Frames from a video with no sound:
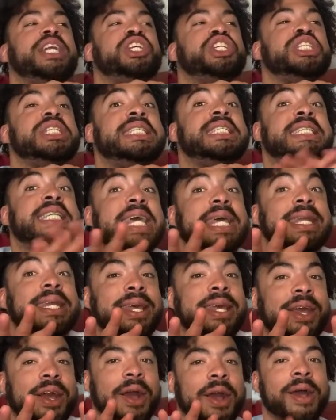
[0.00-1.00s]
I just did
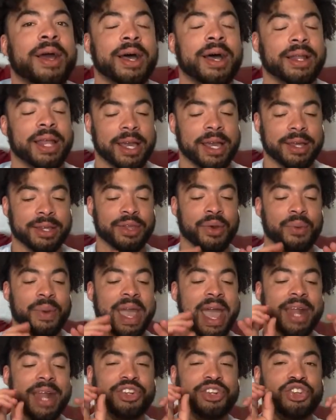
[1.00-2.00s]
here. Like the way
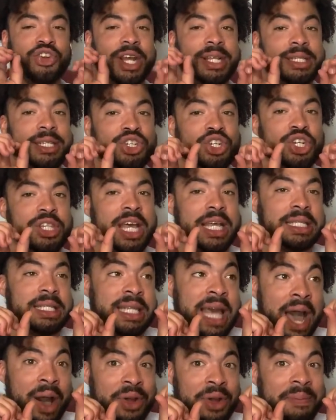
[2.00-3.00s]
I had to transition that
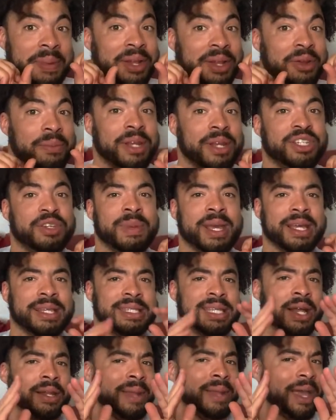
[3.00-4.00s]
sound up a little bit to make it
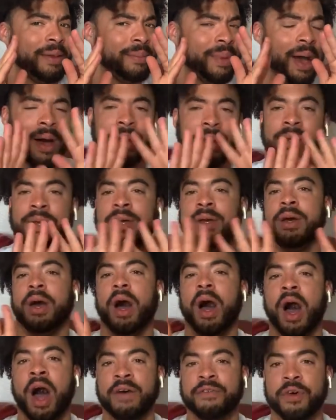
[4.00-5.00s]
sound like
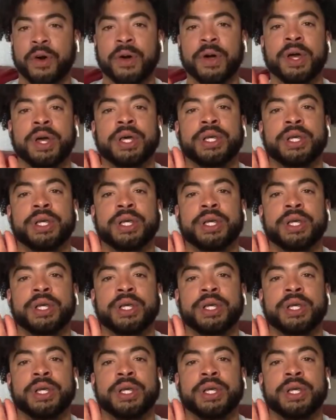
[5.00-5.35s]
awful.